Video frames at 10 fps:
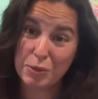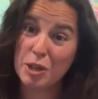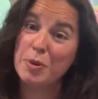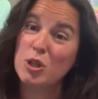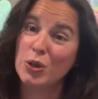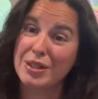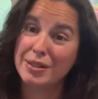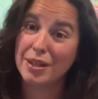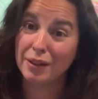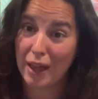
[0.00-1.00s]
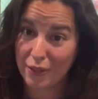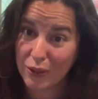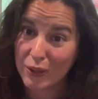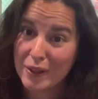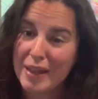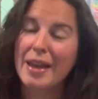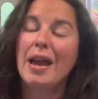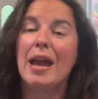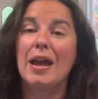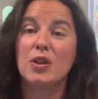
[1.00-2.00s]
could be turned into leather,
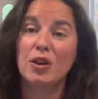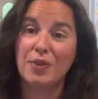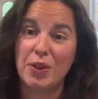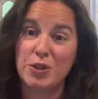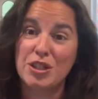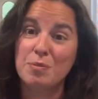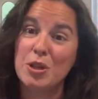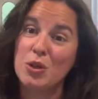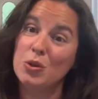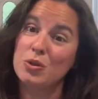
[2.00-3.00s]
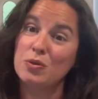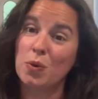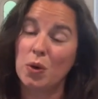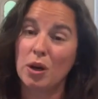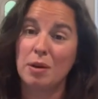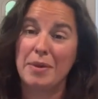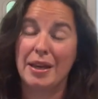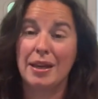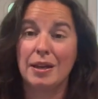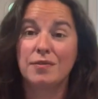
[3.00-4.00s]
and their feathers could be used for
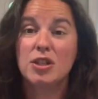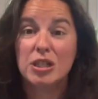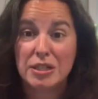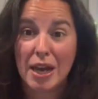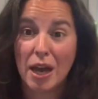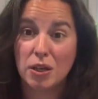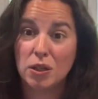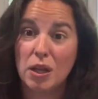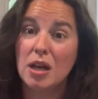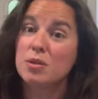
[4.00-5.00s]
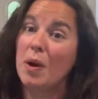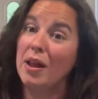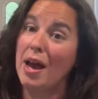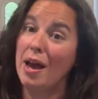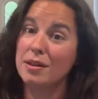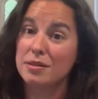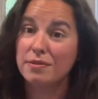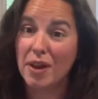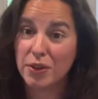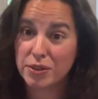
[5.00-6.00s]
making fishing tackle as well as
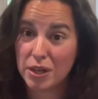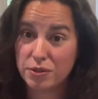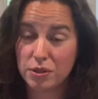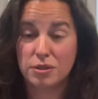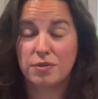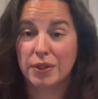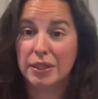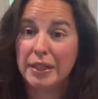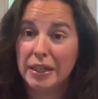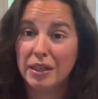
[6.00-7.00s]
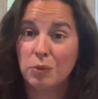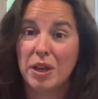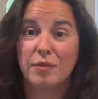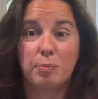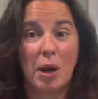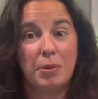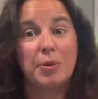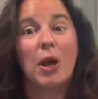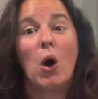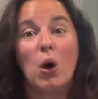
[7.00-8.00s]
feather dusters for cleaning. We have
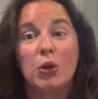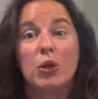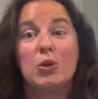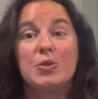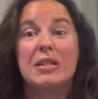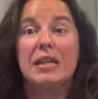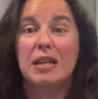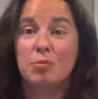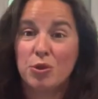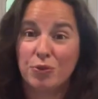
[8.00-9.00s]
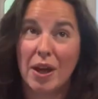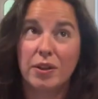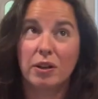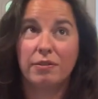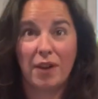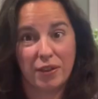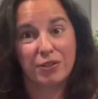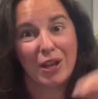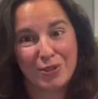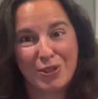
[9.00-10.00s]
probably all used emu feather
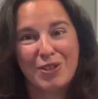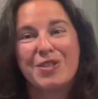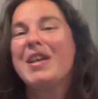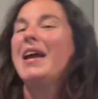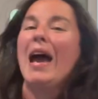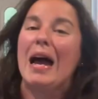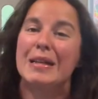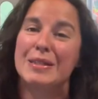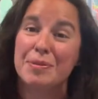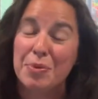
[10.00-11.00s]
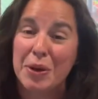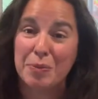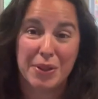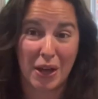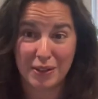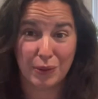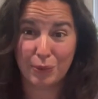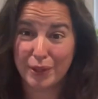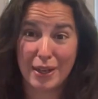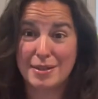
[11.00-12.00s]
dusters at some point without even
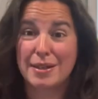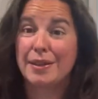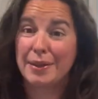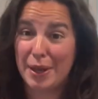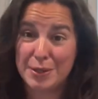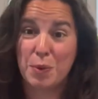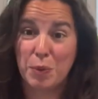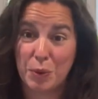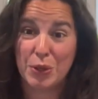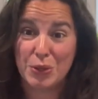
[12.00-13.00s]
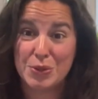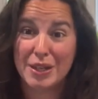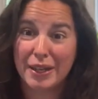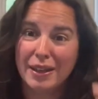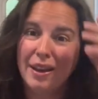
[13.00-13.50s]
realizing that that's what we were using.